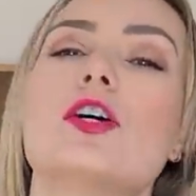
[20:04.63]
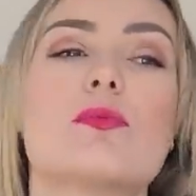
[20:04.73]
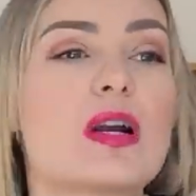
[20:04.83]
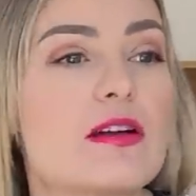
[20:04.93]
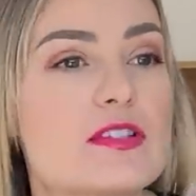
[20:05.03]

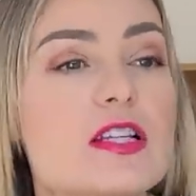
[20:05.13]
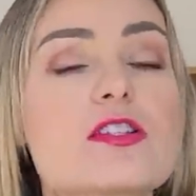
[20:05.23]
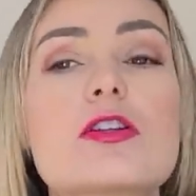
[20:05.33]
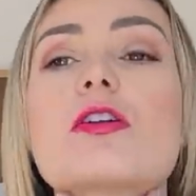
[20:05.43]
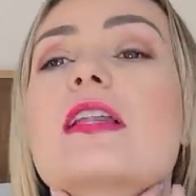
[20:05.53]
but I've
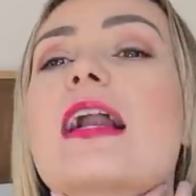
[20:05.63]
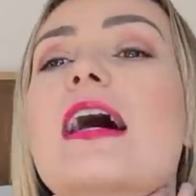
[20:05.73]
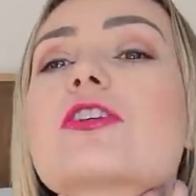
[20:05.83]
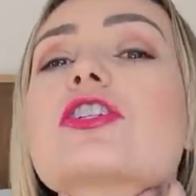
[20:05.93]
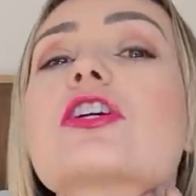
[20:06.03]
since learned that
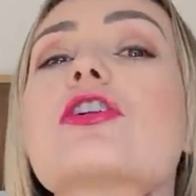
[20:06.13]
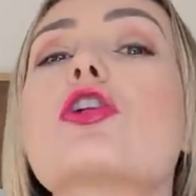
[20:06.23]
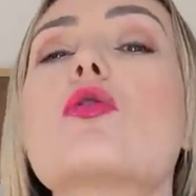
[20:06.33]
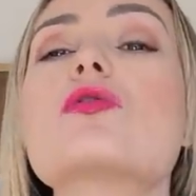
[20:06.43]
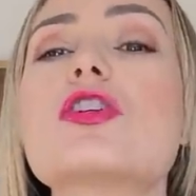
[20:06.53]
actually
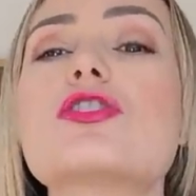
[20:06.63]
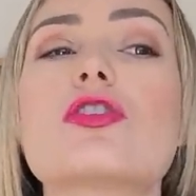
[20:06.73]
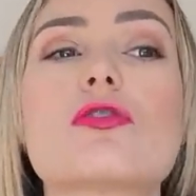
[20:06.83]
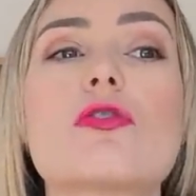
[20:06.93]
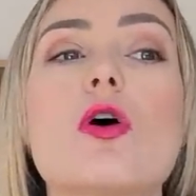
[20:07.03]
closes
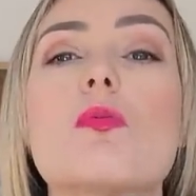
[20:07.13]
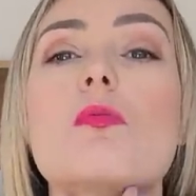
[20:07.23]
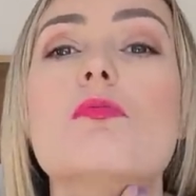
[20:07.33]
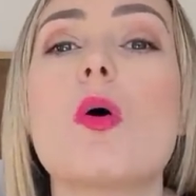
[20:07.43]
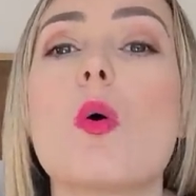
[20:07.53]
your throat
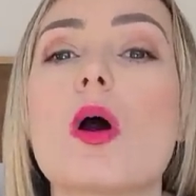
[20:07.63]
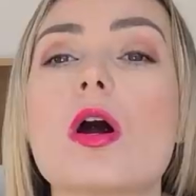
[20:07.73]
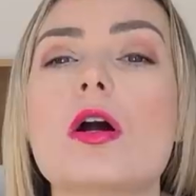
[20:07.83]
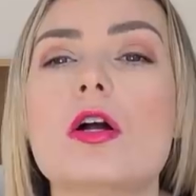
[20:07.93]
more.